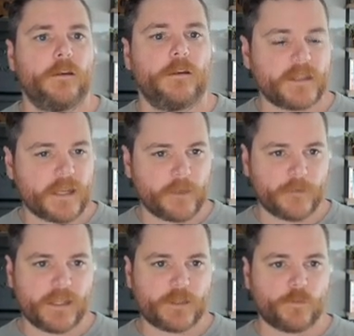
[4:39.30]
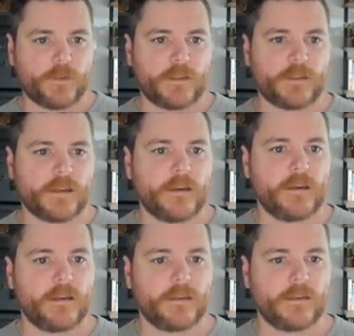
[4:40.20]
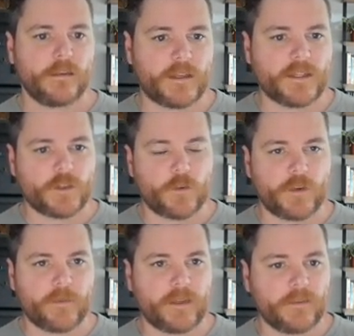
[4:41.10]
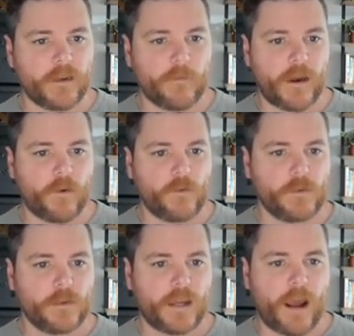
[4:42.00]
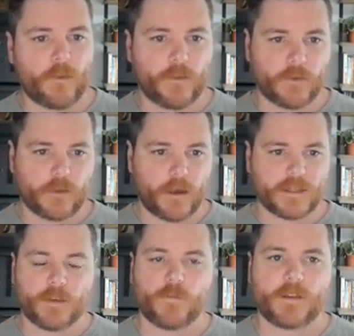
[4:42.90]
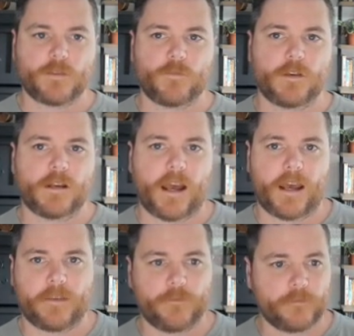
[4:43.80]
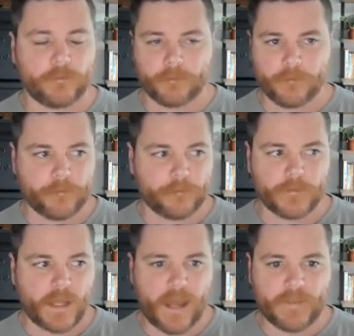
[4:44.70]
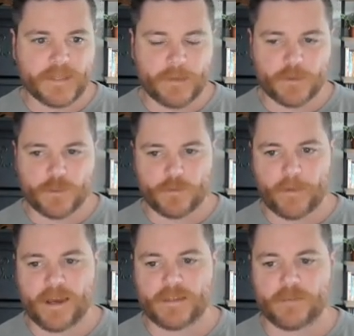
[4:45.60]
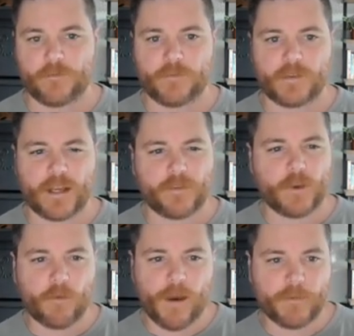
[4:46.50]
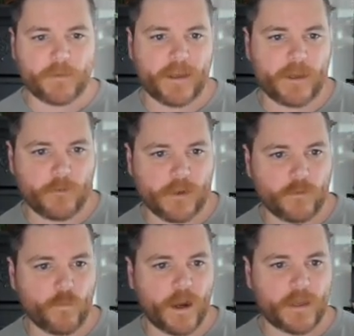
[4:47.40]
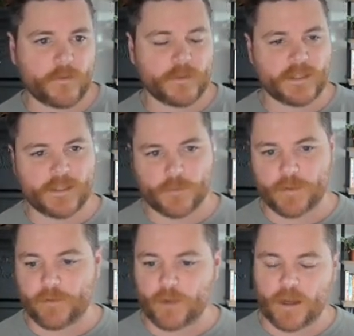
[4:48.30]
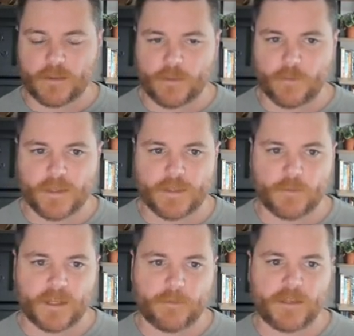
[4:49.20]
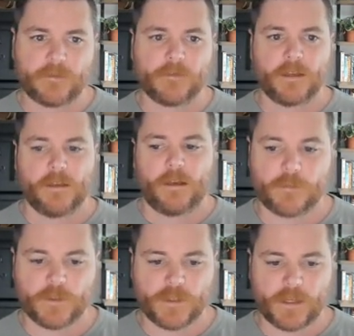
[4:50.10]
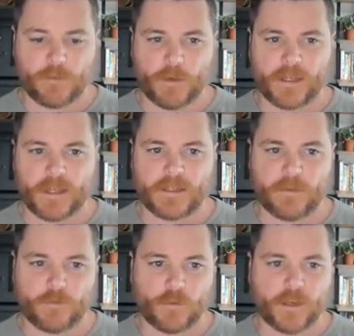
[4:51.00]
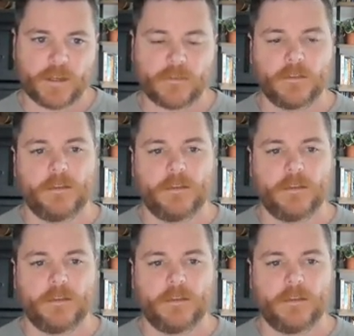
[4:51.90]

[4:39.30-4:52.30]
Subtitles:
The second piece was a disagreement about how the content widths work. I've had the same issue in the past of kind of not wrapping my head around why there's these 3 different content widths and what they mean. So let me just kind of break that down real quick.